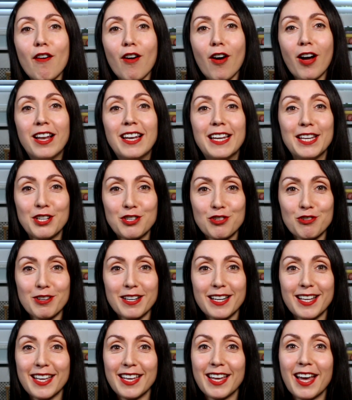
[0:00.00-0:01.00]
are
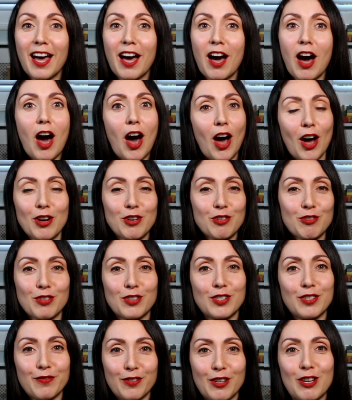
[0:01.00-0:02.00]
literally hundreds
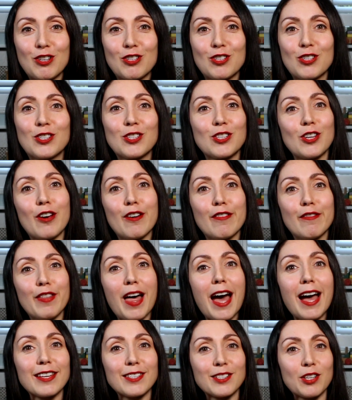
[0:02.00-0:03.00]
of versions of
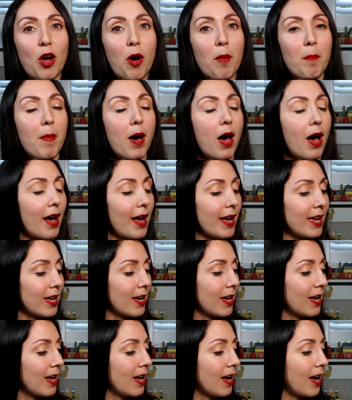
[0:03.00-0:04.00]
That's Not My.
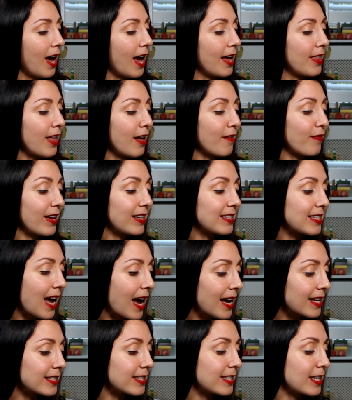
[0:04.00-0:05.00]
And they're
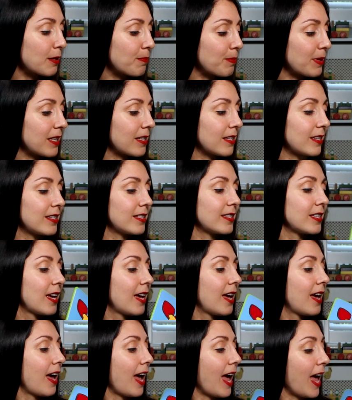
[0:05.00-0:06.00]
fantastic because
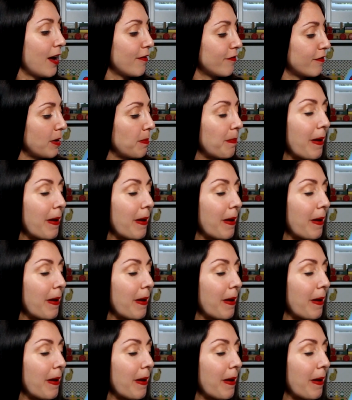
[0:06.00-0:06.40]
every